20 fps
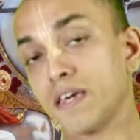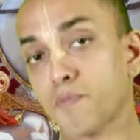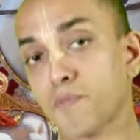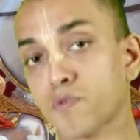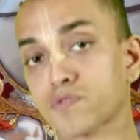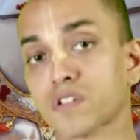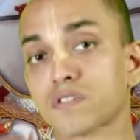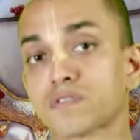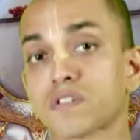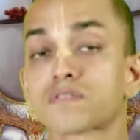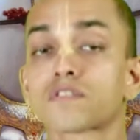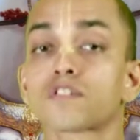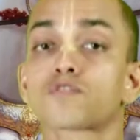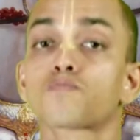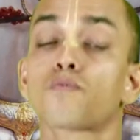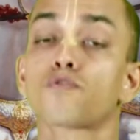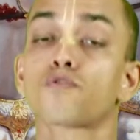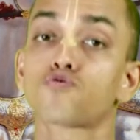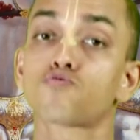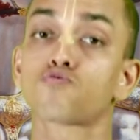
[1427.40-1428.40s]
He possesses
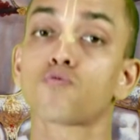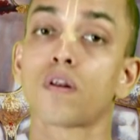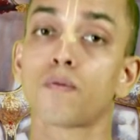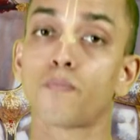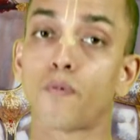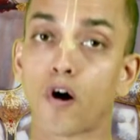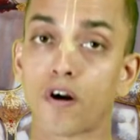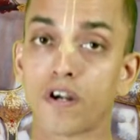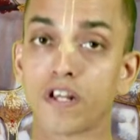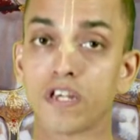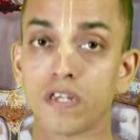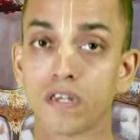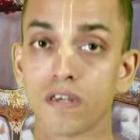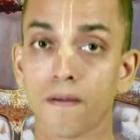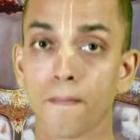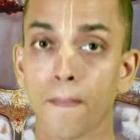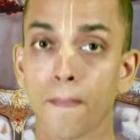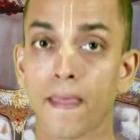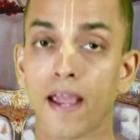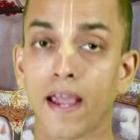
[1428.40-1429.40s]
a spiritual
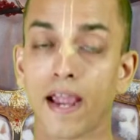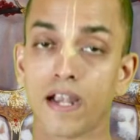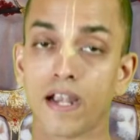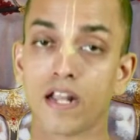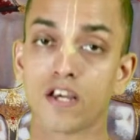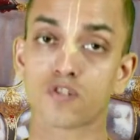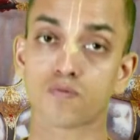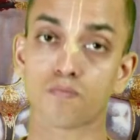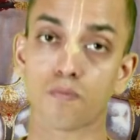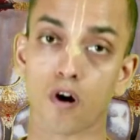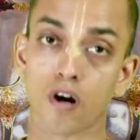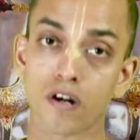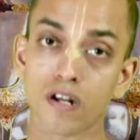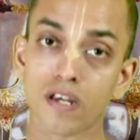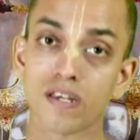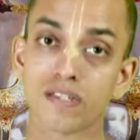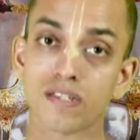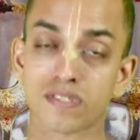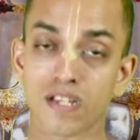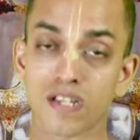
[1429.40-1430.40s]
body, and his
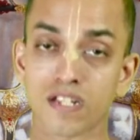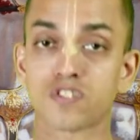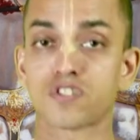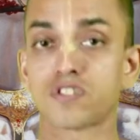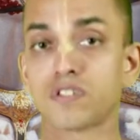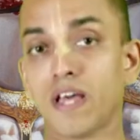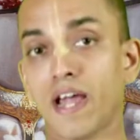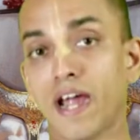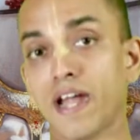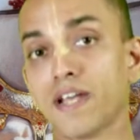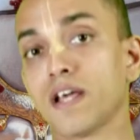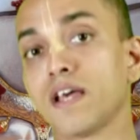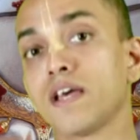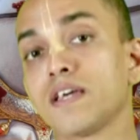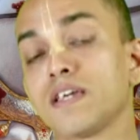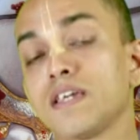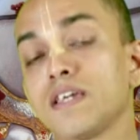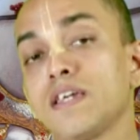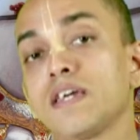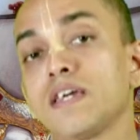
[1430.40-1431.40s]
body is such
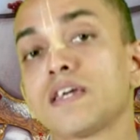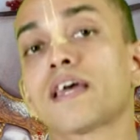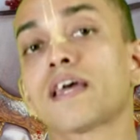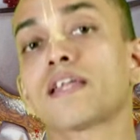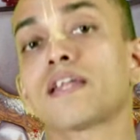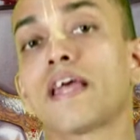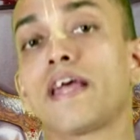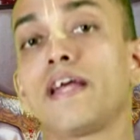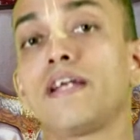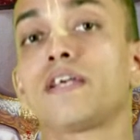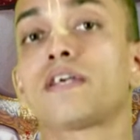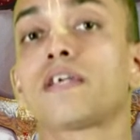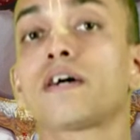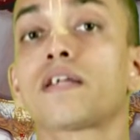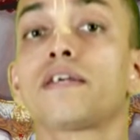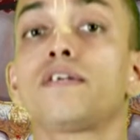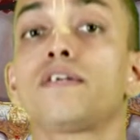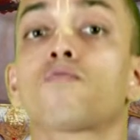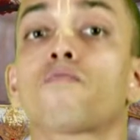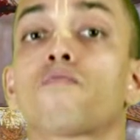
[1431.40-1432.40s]
that he can
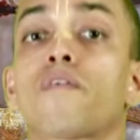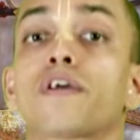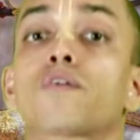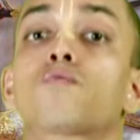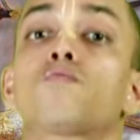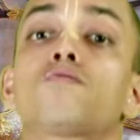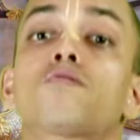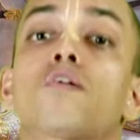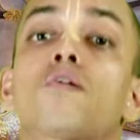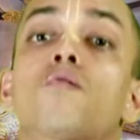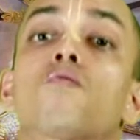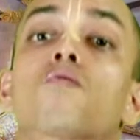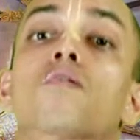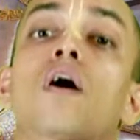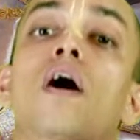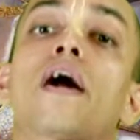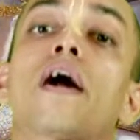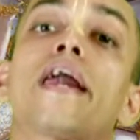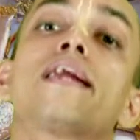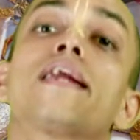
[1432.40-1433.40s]
enter into Vaikuntha
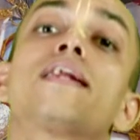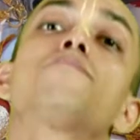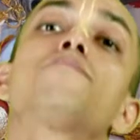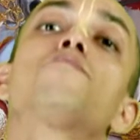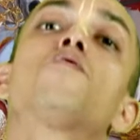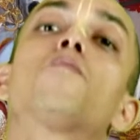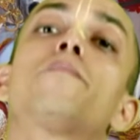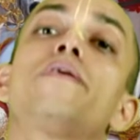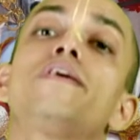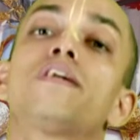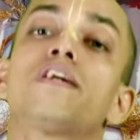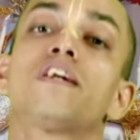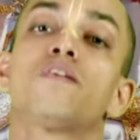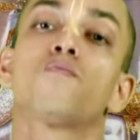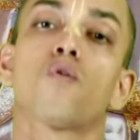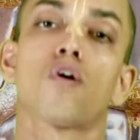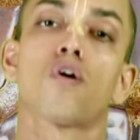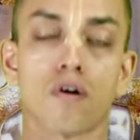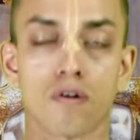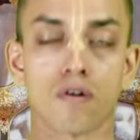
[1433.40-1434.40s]
Loka any moment
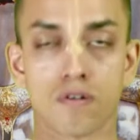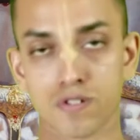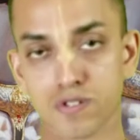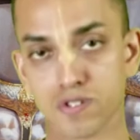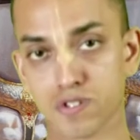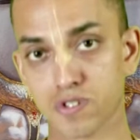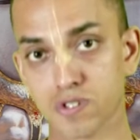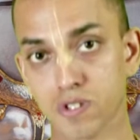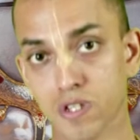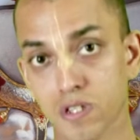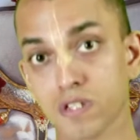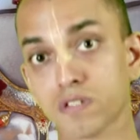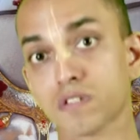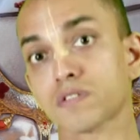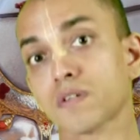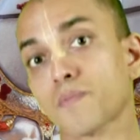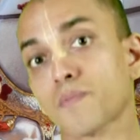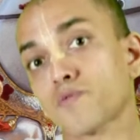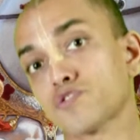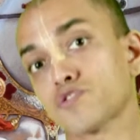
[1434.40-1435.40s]
he wants.
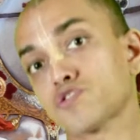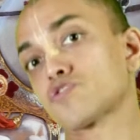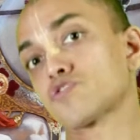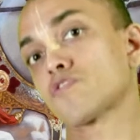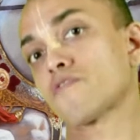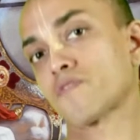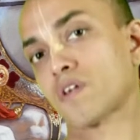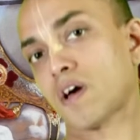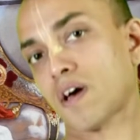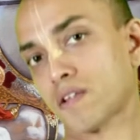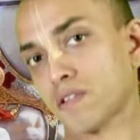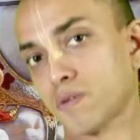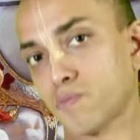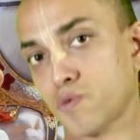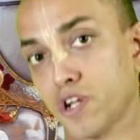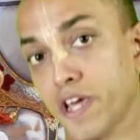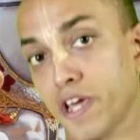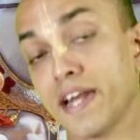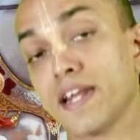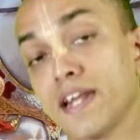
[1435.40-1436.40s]
This is the position of
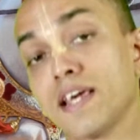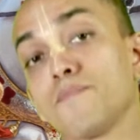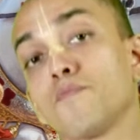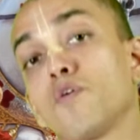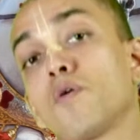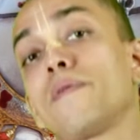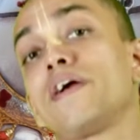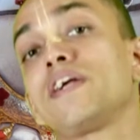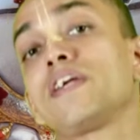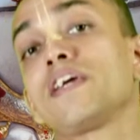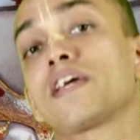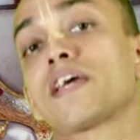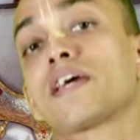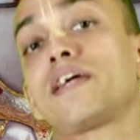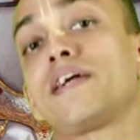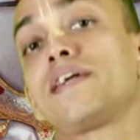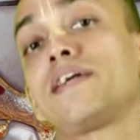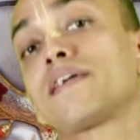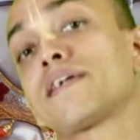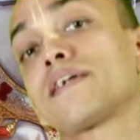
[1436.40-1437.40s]
Narada Muni. Any moment he
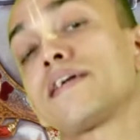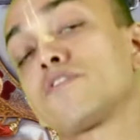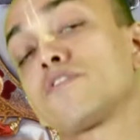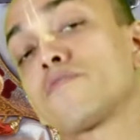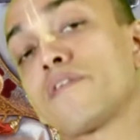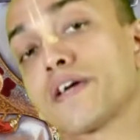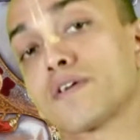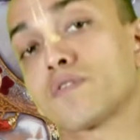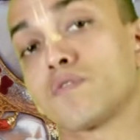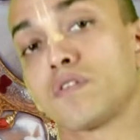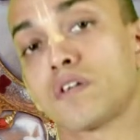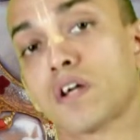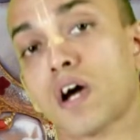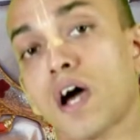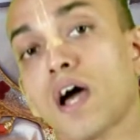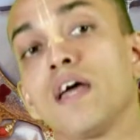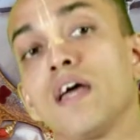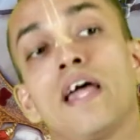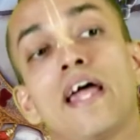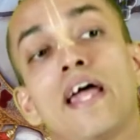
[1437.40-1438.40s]
can enter into
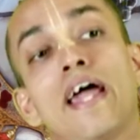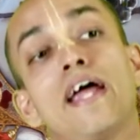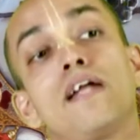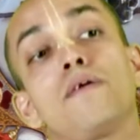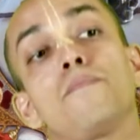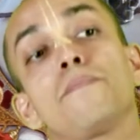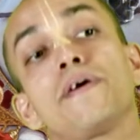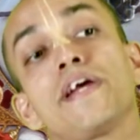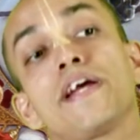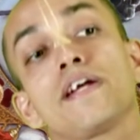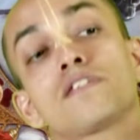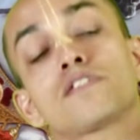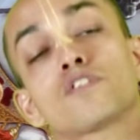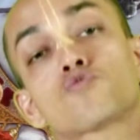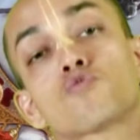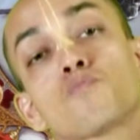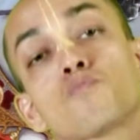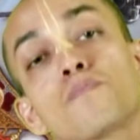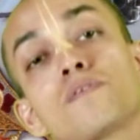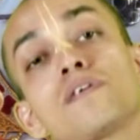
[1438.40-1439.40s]
Vaikuntha and
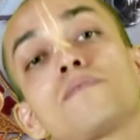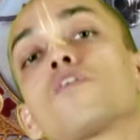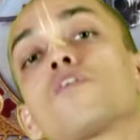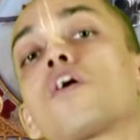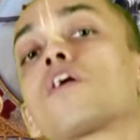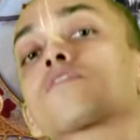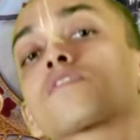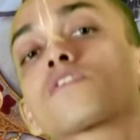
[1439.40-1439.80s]
meet the Supreme